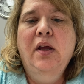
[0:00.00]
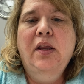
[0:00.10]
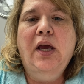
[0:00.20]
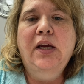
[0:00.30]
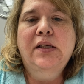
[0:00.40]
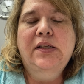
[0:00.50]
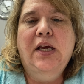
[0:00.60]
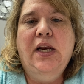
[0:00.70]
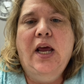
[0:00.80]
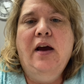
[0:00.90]
Thanks,
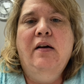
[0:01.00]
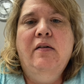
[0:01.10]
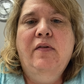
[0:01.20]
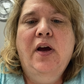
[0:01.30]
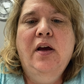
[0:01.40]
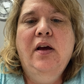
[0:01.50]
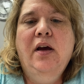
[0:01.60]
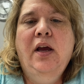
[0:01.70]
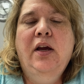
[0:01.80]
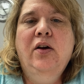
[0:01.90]
and have
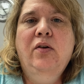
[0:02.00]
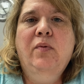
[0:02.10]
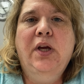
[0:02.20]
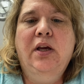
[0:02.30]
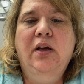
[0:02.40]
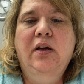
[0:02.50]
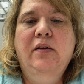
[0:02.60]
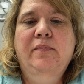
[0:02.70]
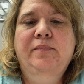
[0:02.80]
a good weekend.